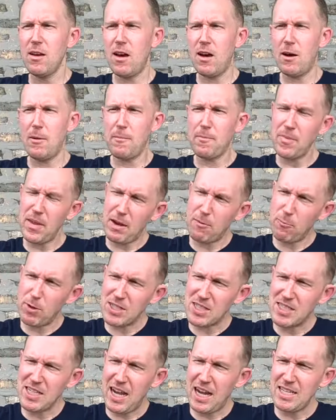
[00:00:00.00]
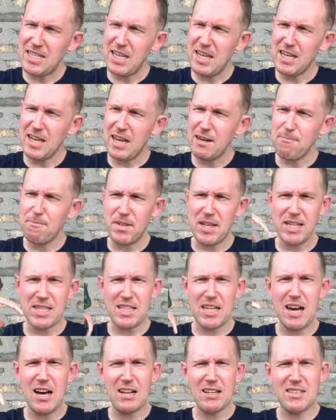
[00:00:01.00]
Um, and what's DID again?
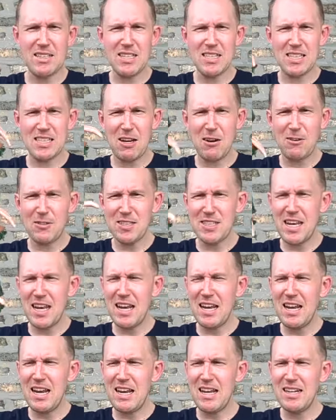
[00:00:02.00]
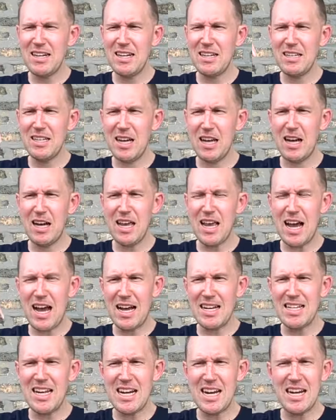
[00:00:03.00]
It's called dissociated uh,
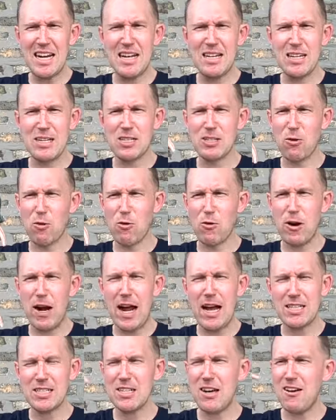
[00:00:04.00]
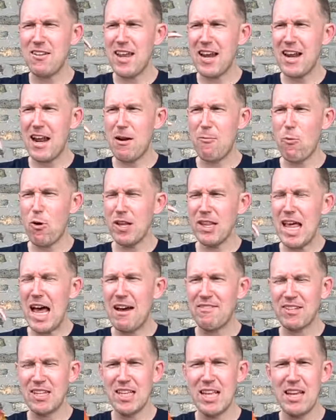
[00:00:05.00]
identity disorder. I saw that on One
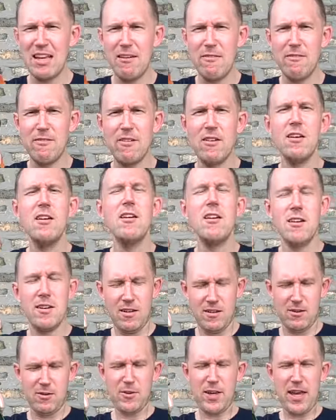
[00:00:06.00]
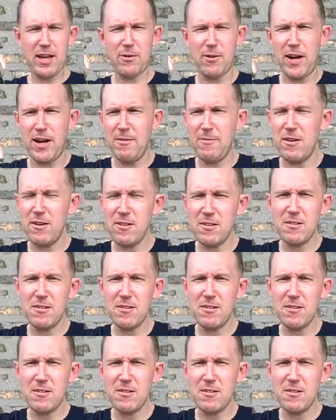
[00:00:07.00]
Life to Live. Oh, okay, great.